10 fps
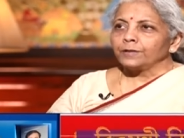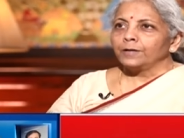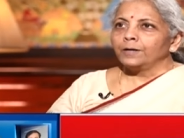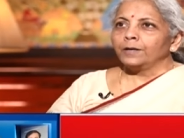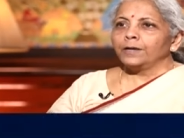
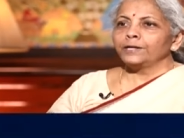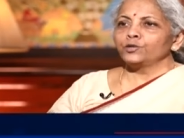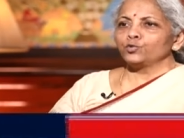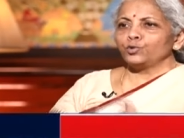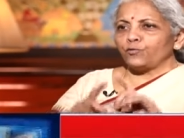
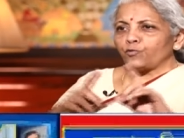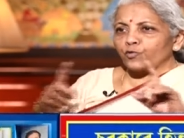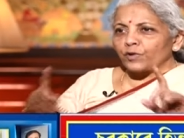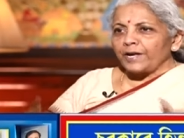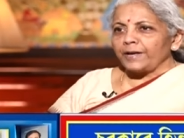into the
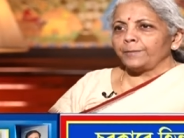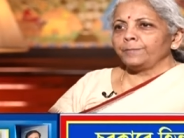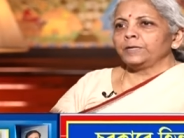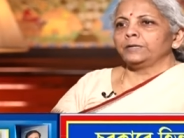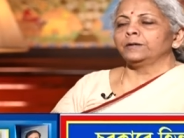frame
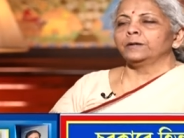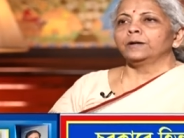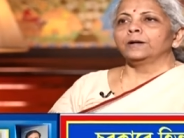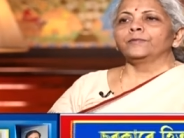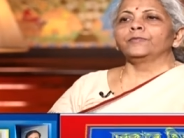
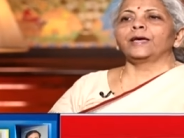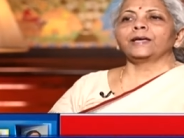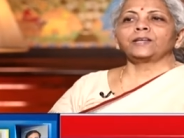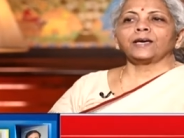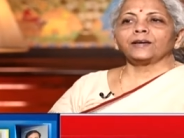that
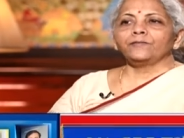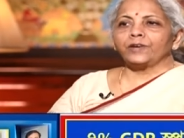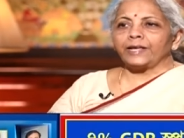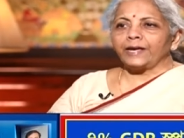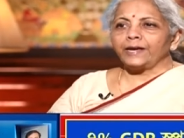I have
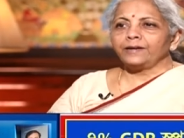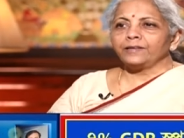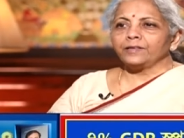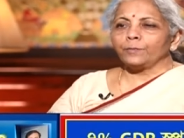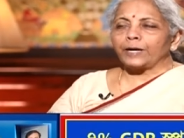laid in the
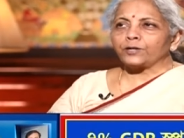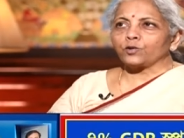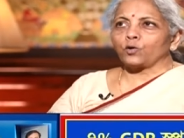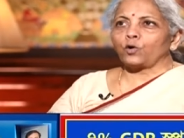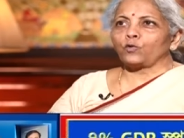matter
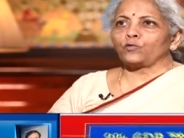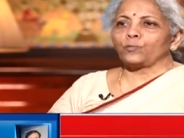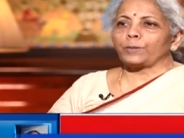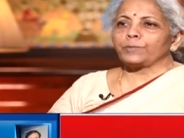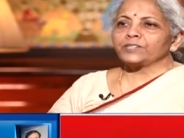of
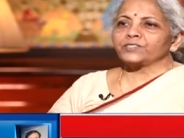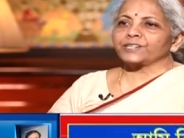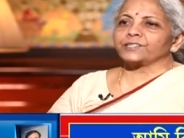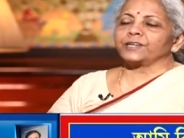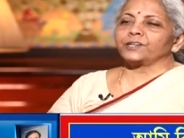public
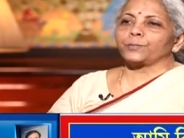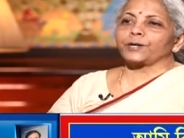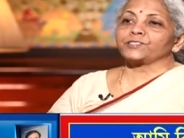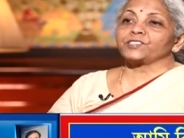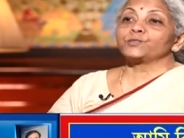sector
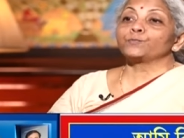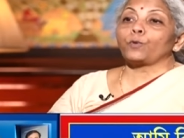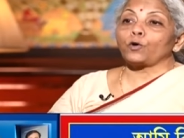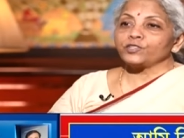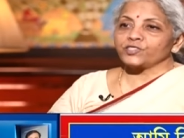enterprises
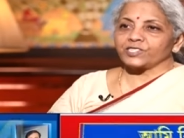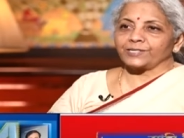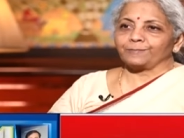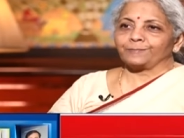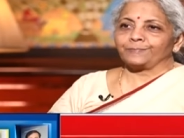policy.
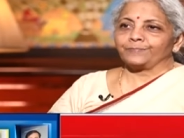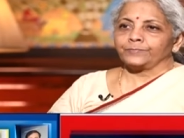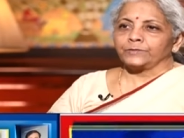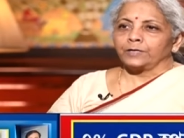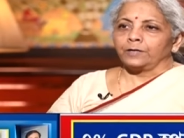Right.
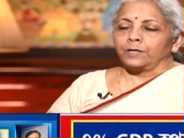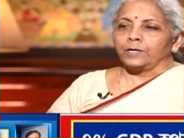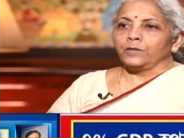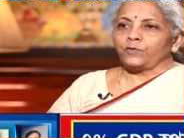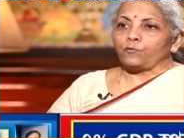
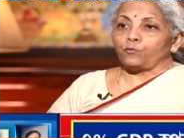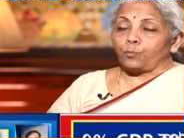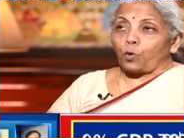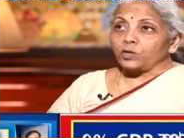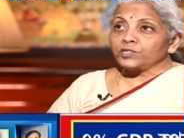If a
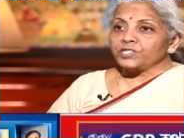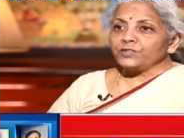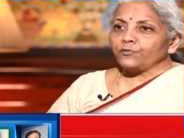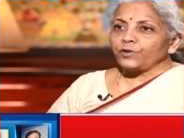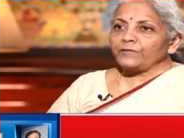policy
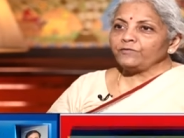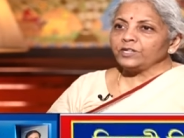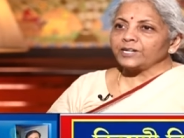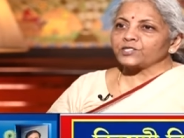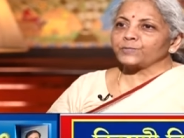framework
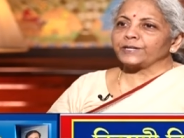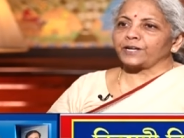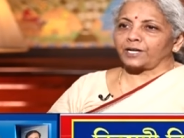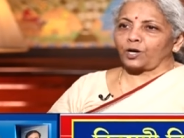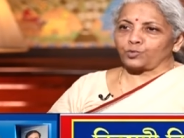has been
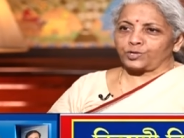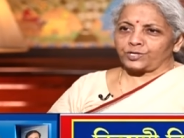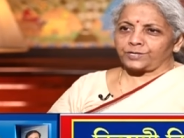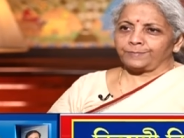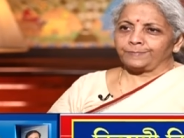announced,
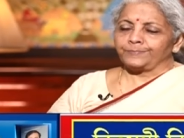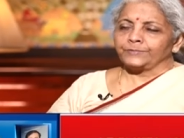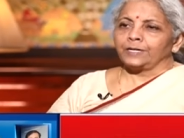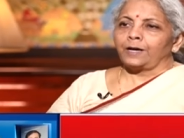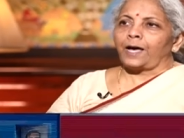
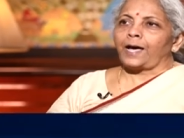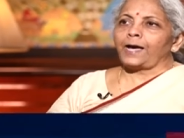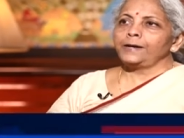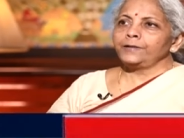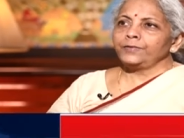
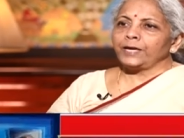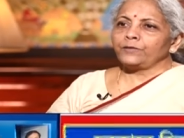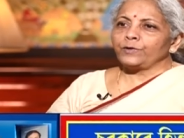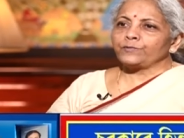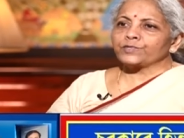and in that we
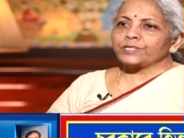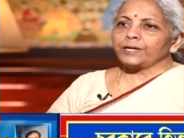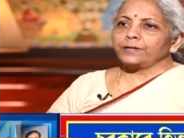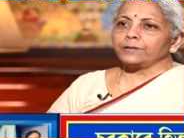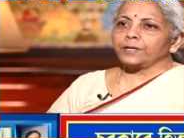have
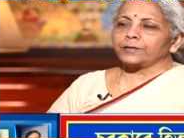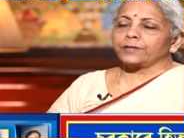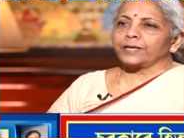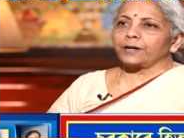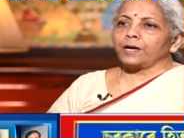said that
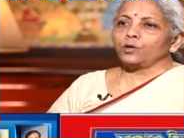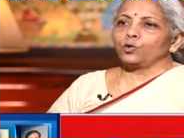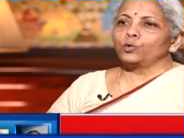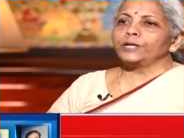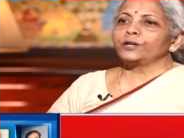there are
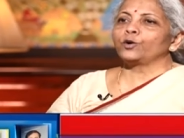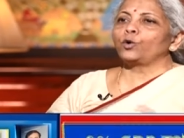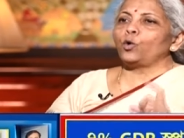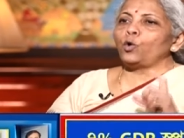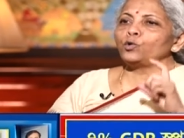only
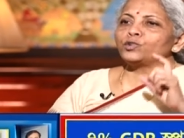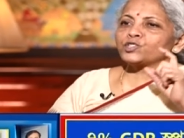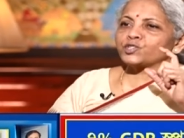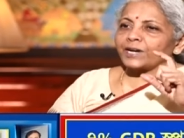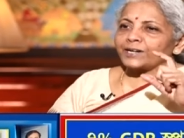core
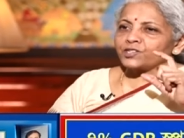strategic